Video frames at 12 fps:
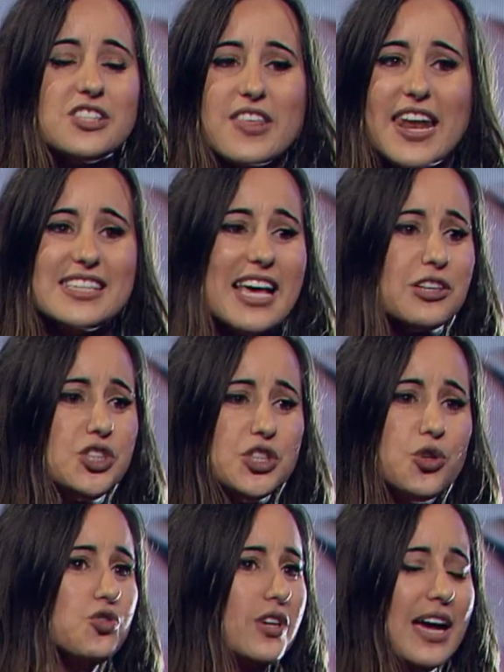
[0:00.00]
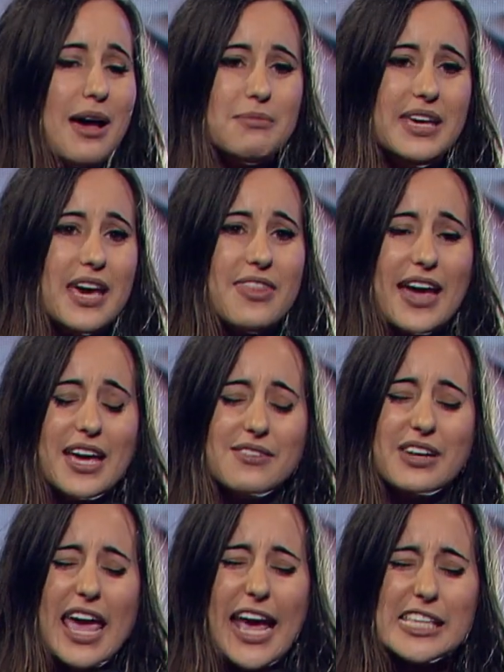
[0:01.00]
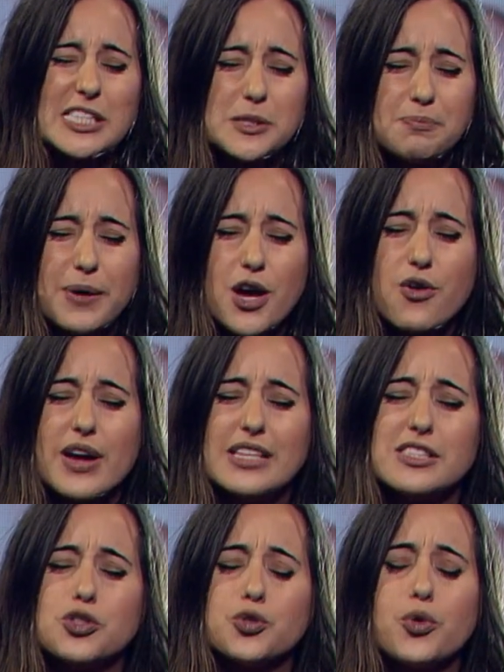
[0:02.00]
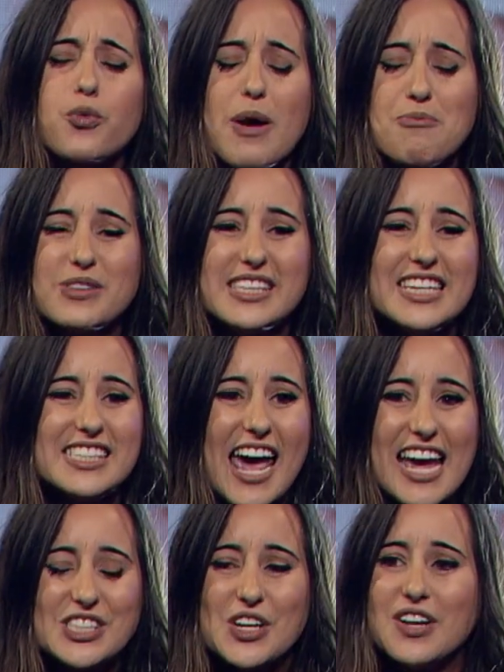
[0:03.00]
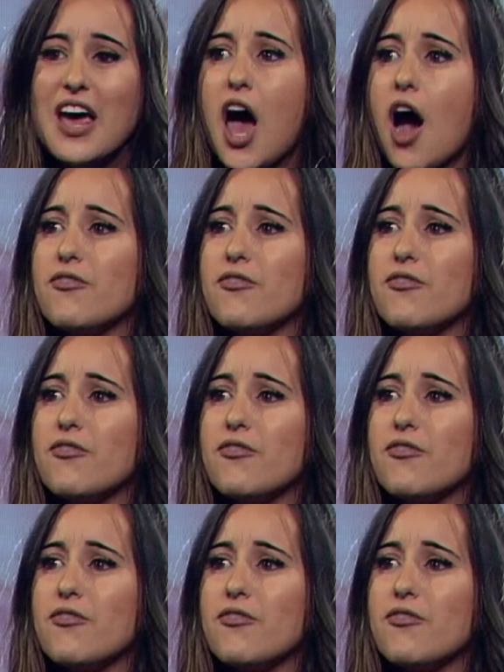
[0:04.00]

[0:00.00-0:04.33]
so that as our children come here, they can experience the true representation